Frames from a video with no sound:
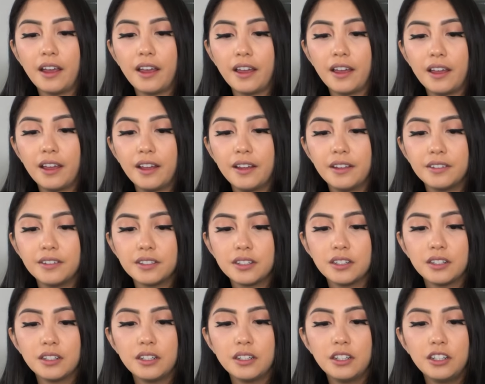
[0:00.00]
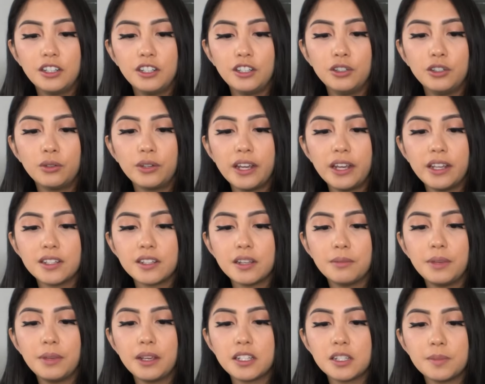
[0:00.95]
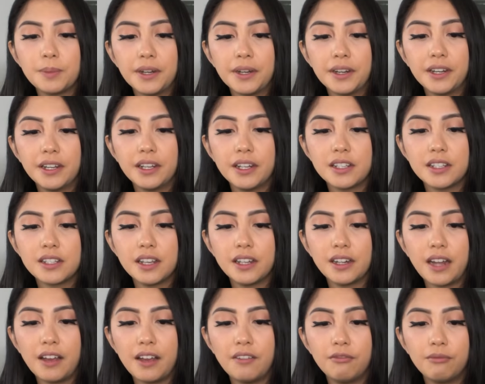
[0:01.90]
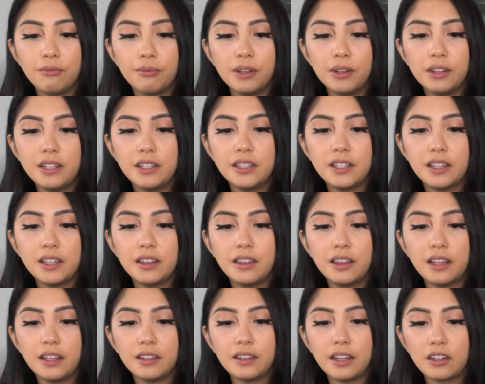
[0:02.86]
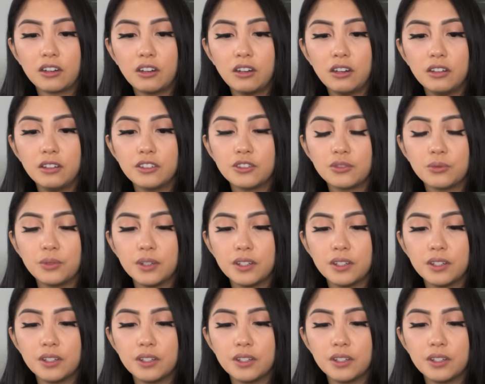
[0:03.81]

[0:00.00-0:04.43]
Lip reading: and, you know, gained some experience, and I really did think that college